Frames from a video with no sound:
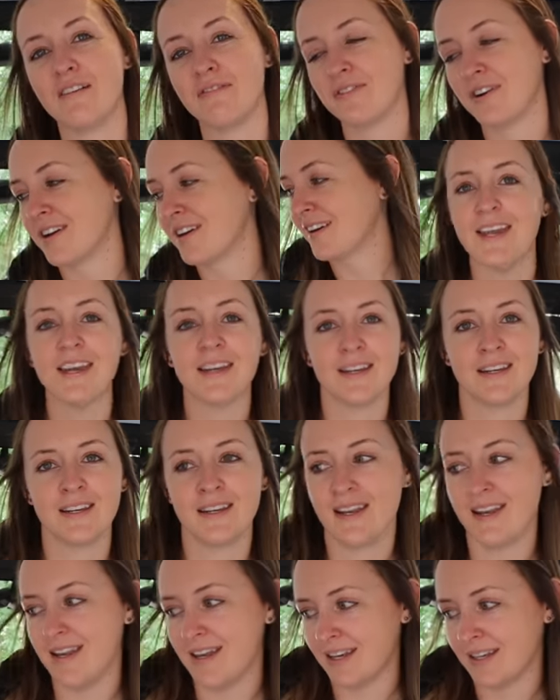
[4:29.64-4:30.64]
5 foot.
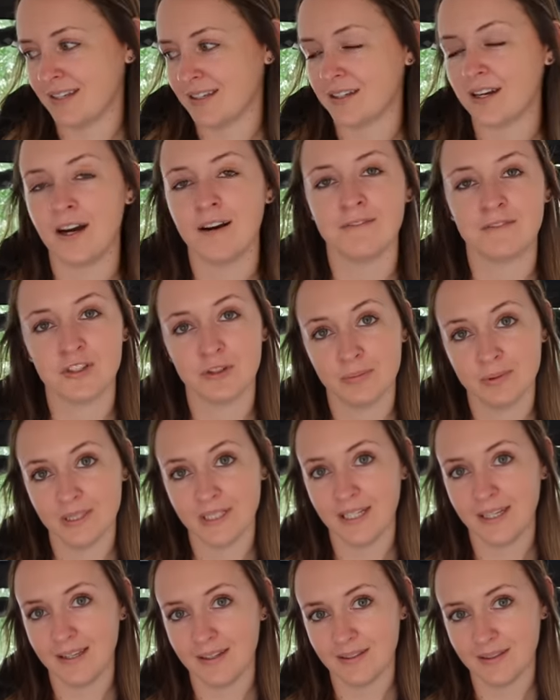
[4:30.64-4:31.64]
He can
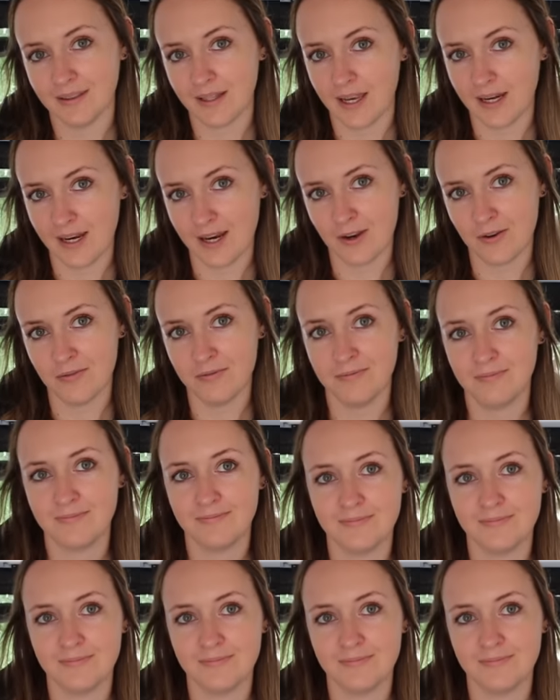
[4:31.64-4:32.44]
comfortably lay down.